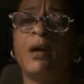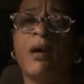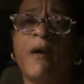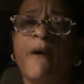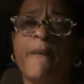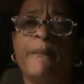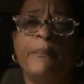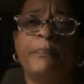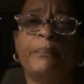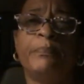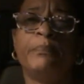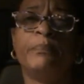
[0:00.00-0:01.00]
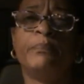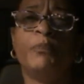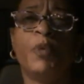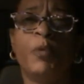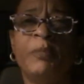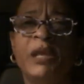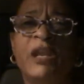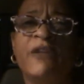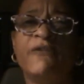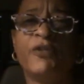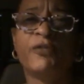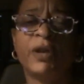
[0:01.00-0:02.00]
more
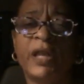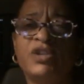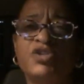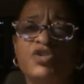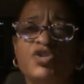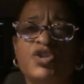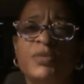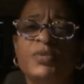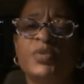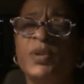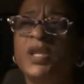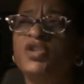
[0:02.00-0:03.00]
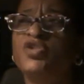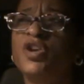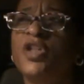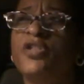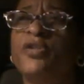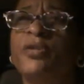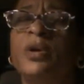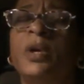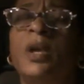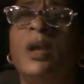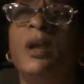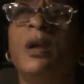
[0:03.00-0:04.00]
meaningful relationships with each other,
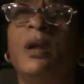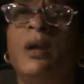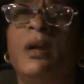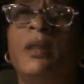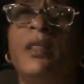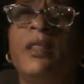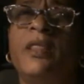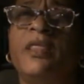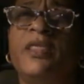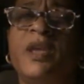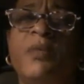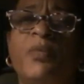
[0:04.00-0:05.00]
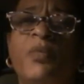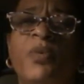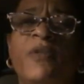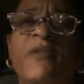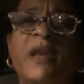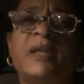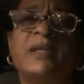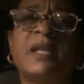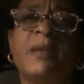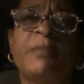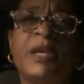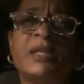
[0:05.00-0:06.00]
then we've got to
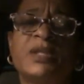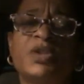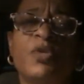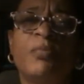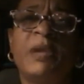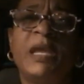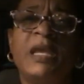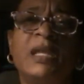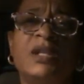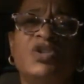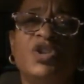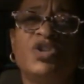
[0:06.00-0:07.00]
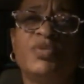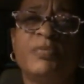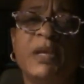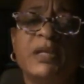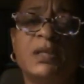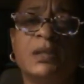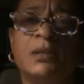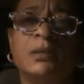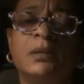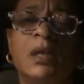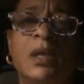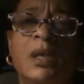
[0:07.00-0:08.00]
stop being so mean and judgmental
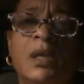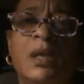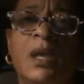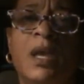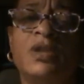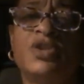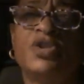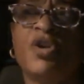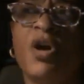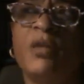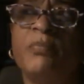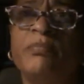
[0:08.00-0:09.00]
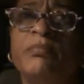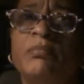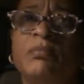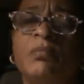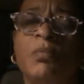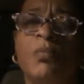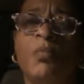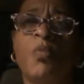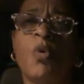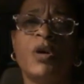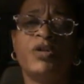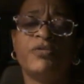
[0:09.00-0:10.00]
and start
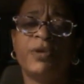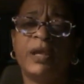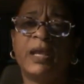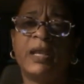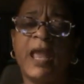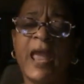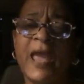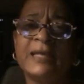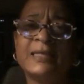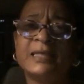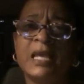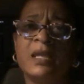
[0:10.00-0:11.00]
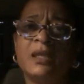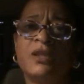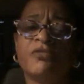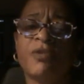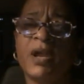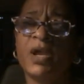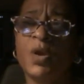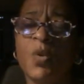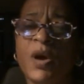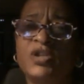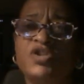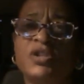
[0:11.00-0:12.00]
wondering and asking the right
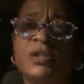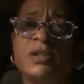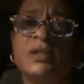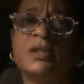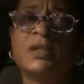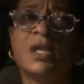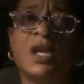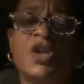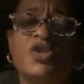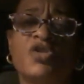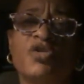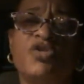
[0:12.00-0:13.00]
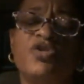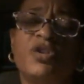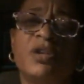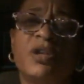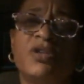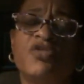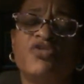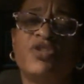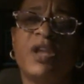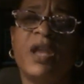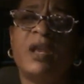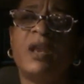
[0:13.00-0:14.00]
questions so that you can
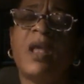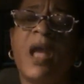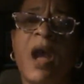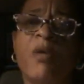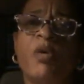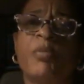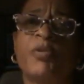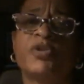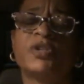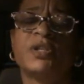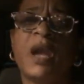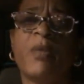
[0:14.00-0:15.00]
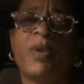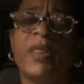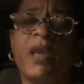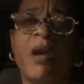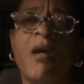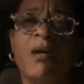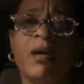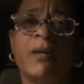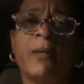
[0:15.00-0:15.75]
understand how a person got where they are.